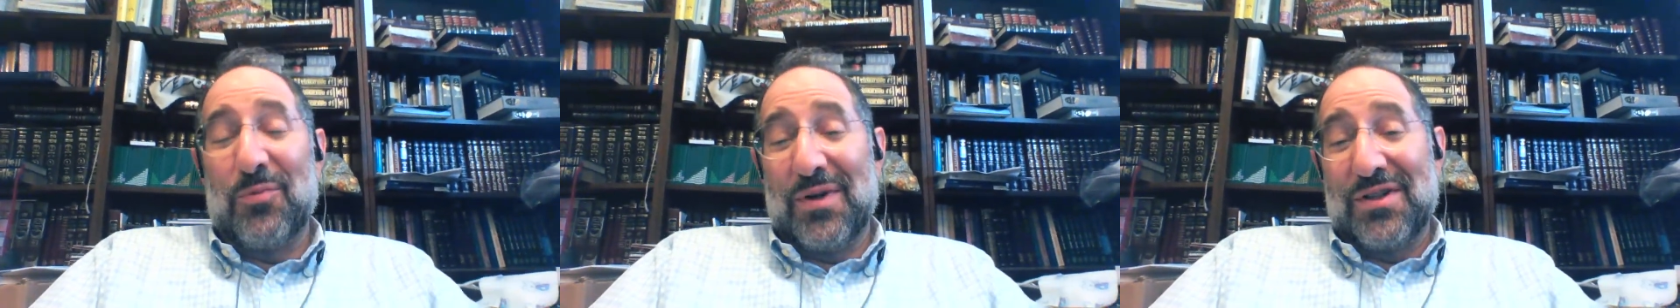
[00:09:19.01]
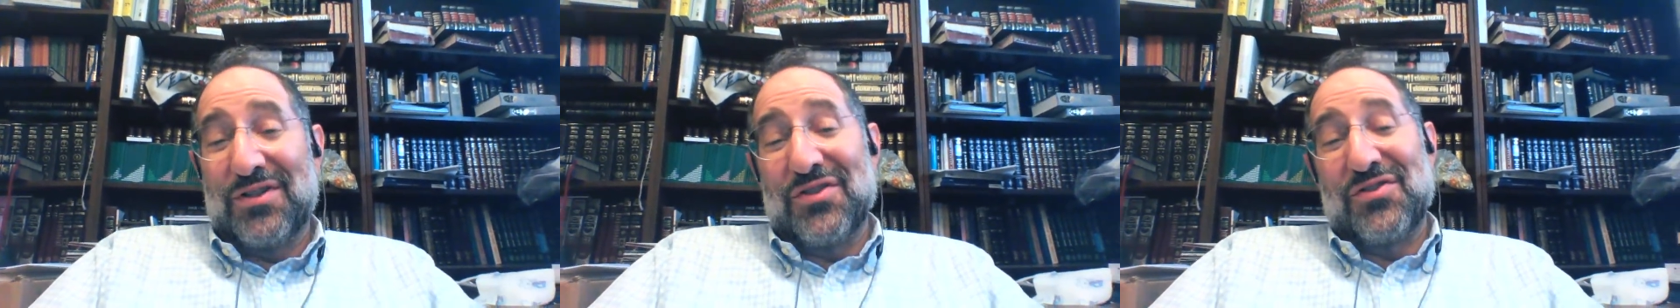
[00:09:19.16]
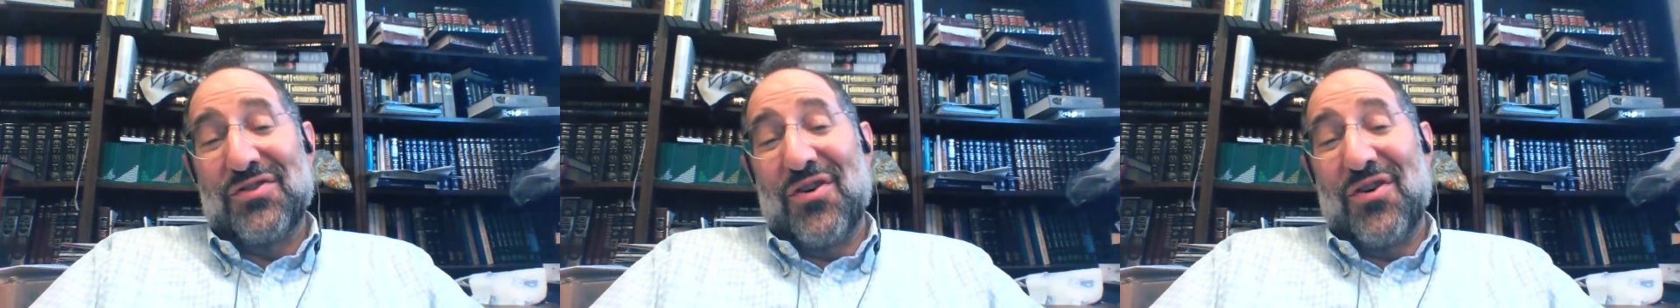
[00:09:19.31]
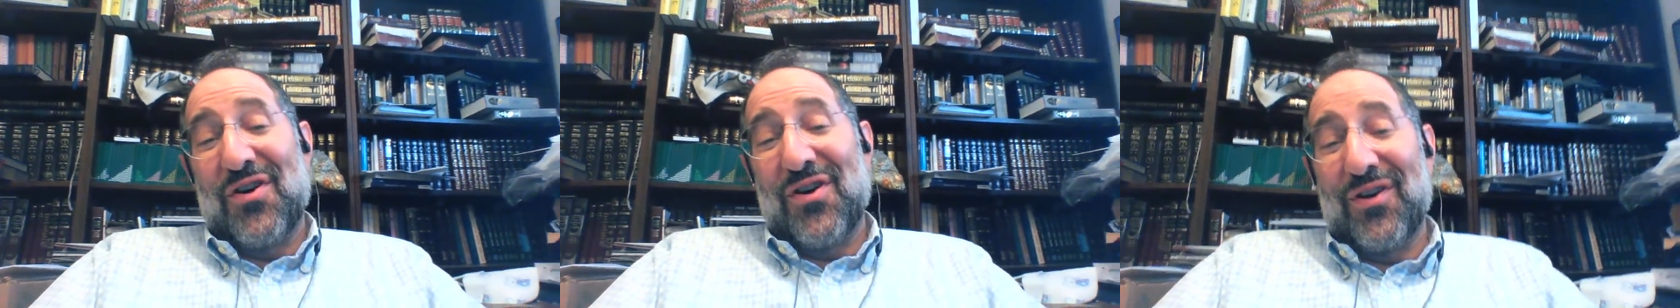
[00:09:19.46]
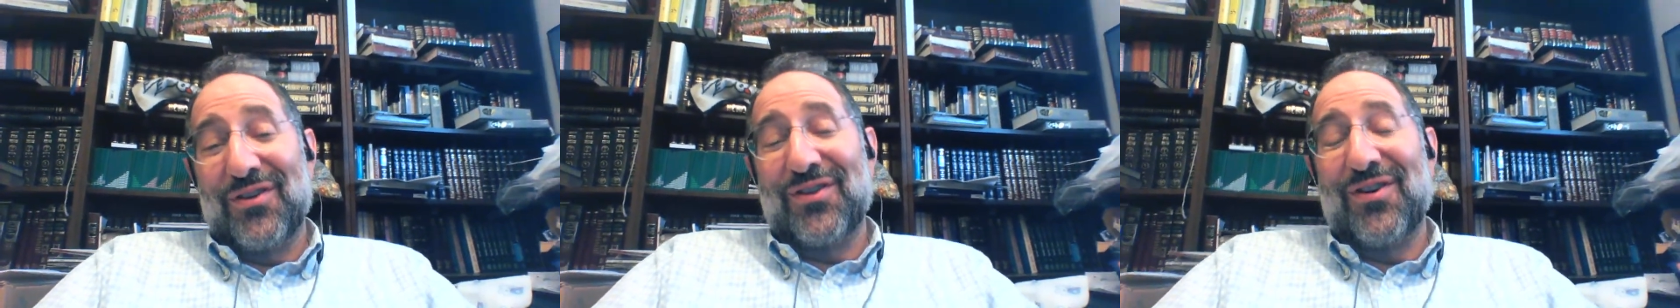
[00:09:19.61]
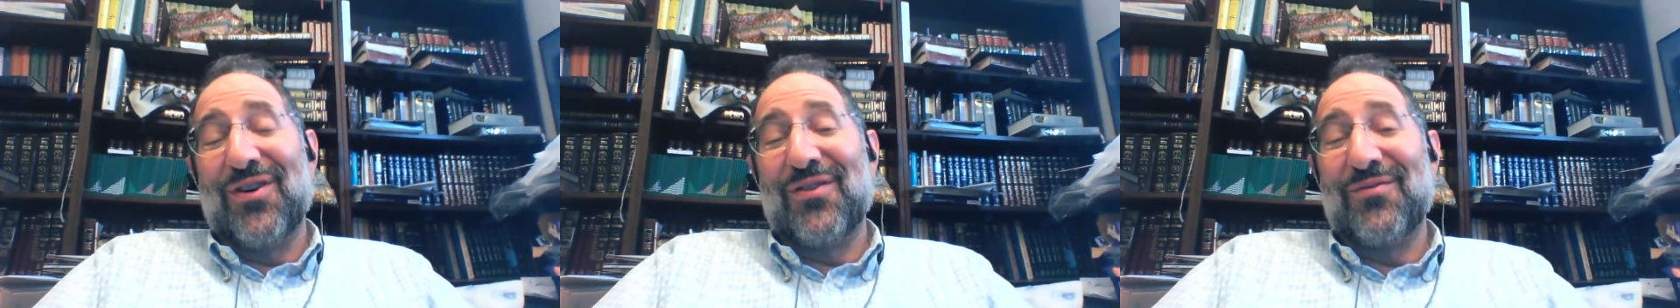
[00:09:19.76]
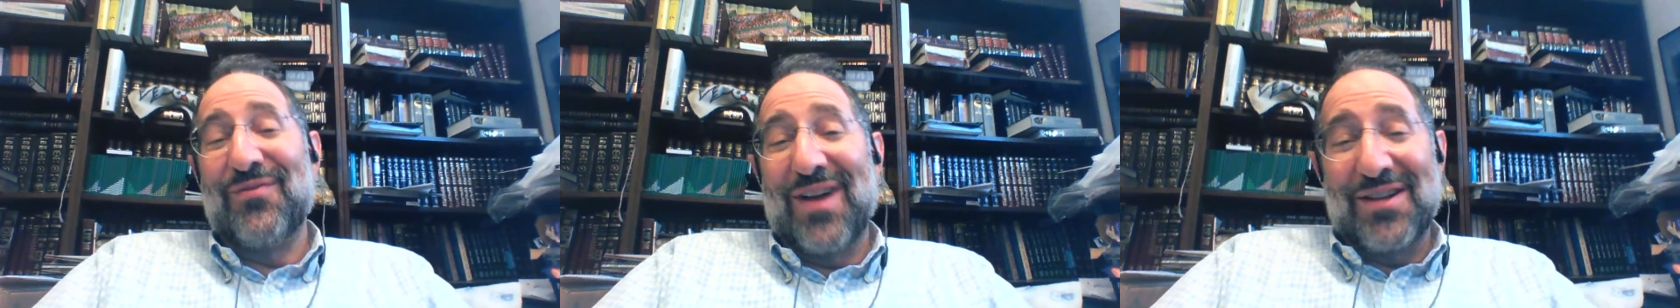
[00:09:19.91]
which is hard,
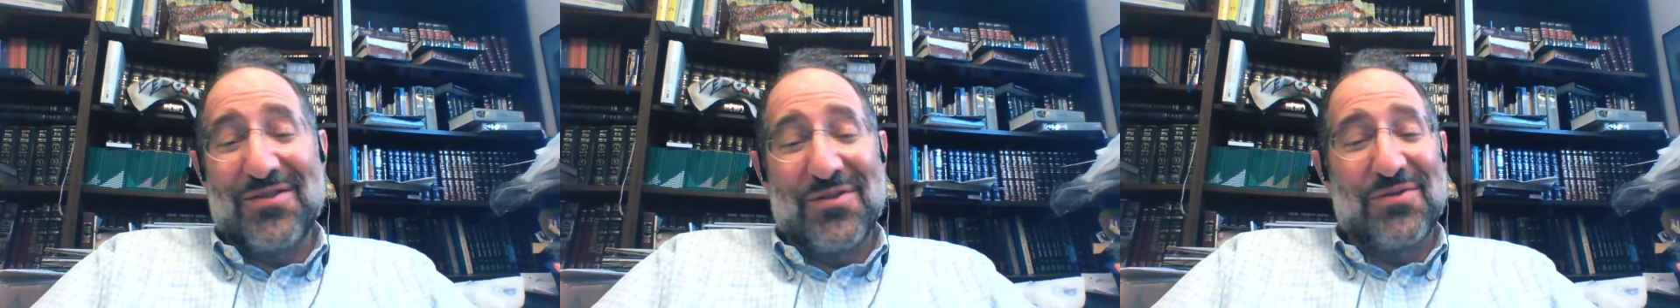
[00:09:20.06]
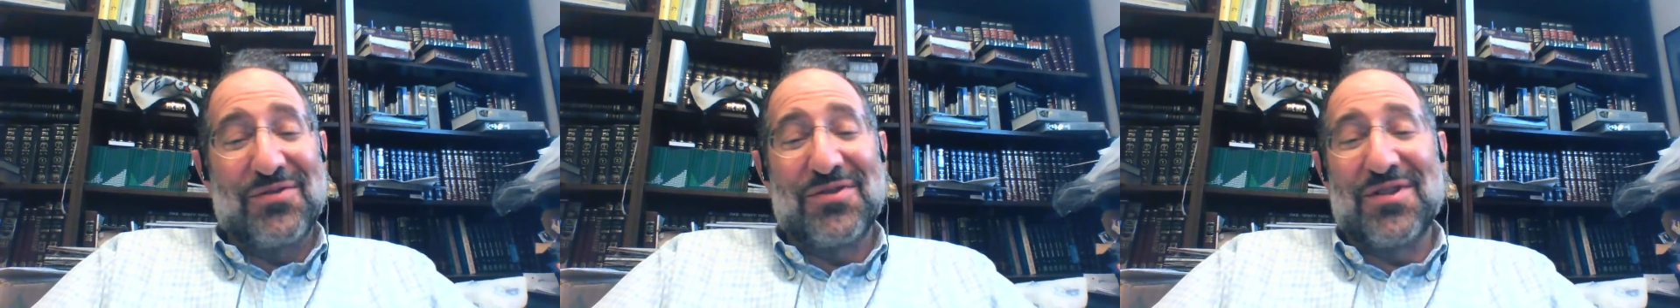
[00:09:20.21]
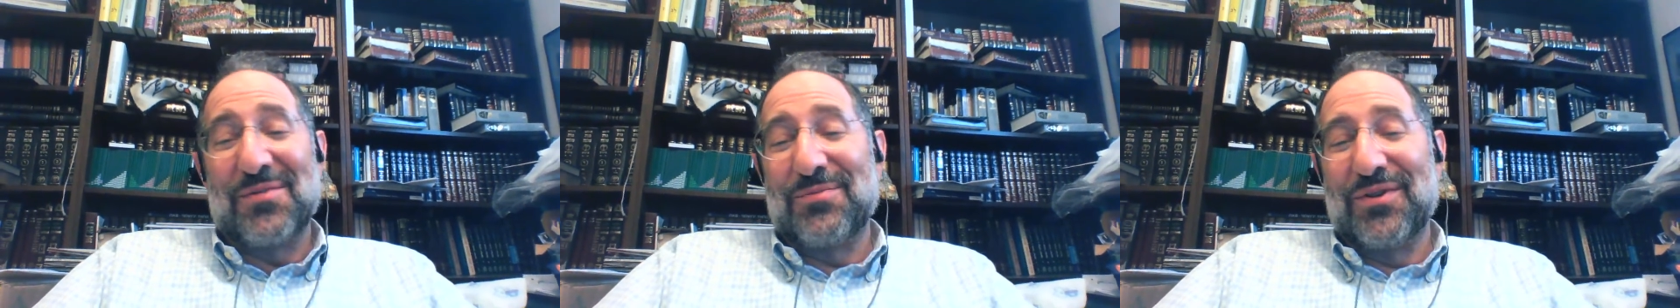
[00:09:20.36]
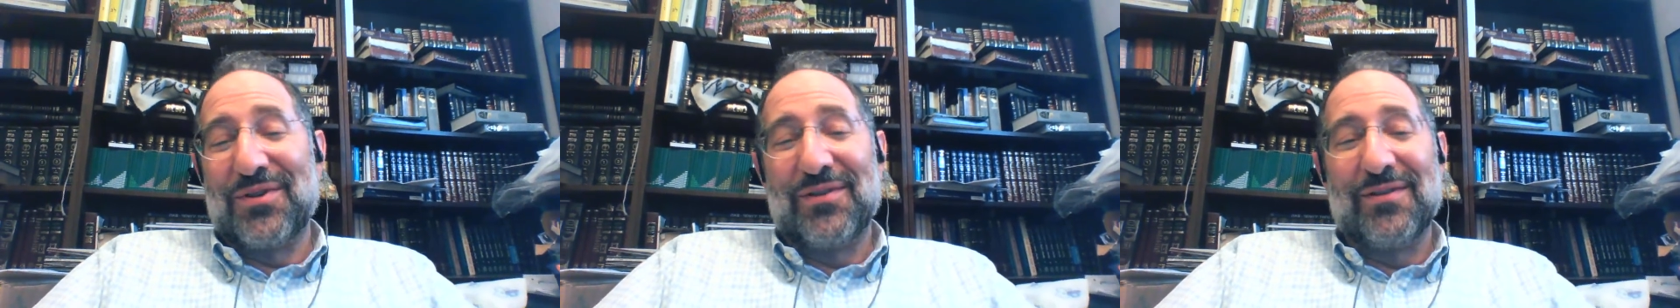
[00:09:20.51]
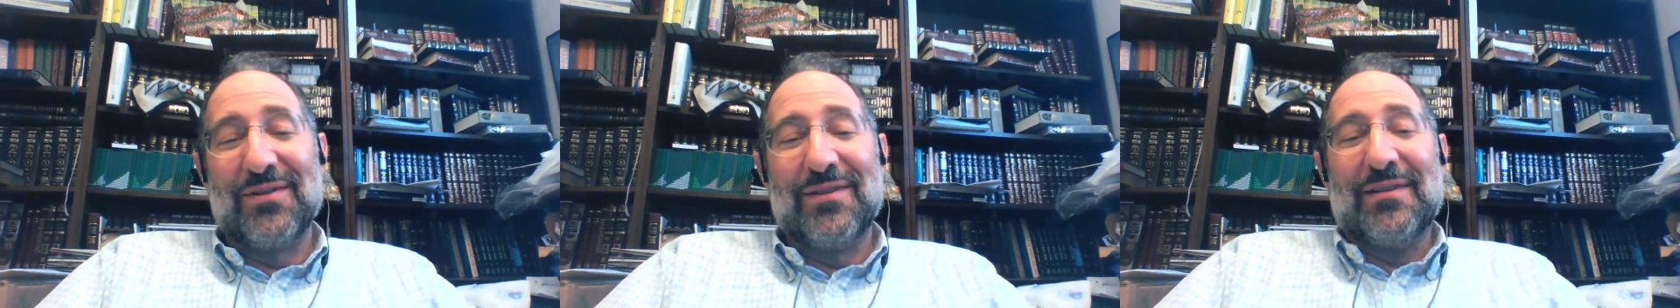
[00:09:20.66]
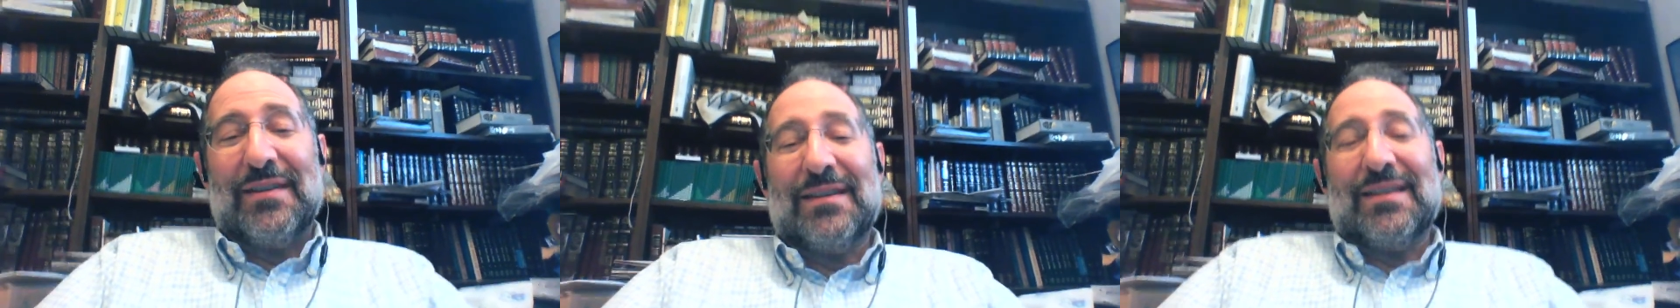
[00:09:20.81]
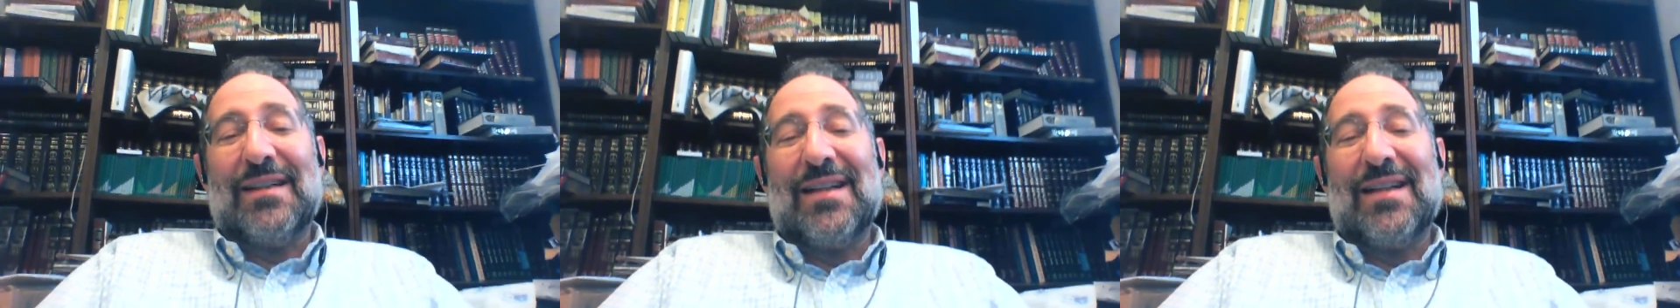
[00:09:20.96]
not so simple.